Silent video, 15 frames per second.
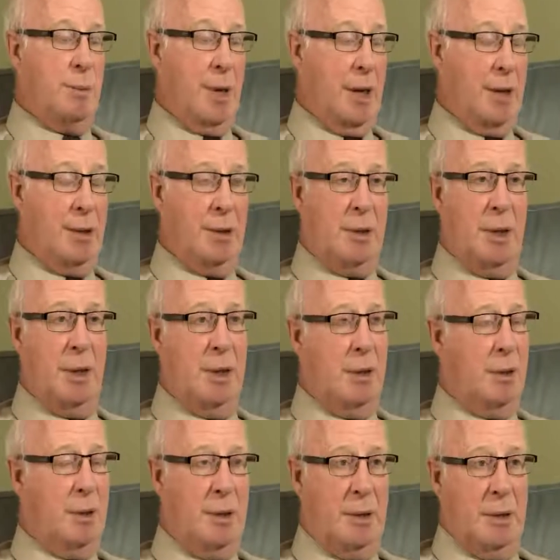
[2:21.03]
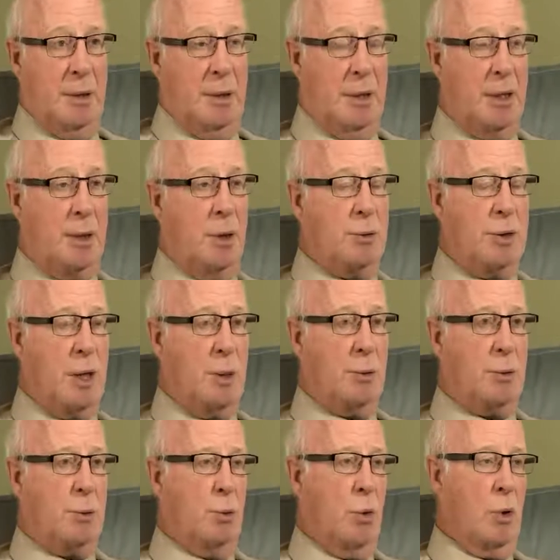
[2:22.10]
and
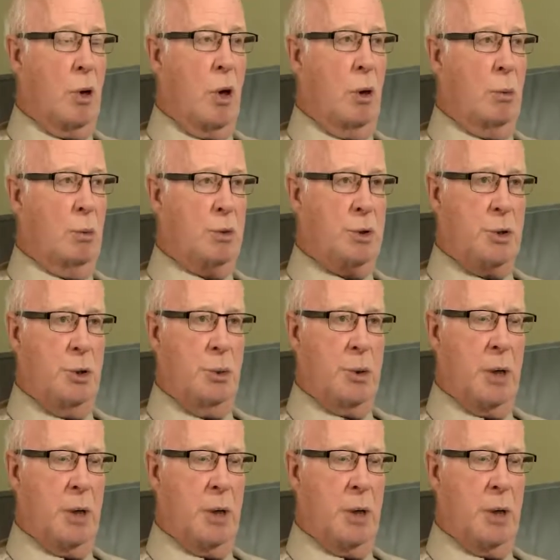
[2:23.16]
that's what all was to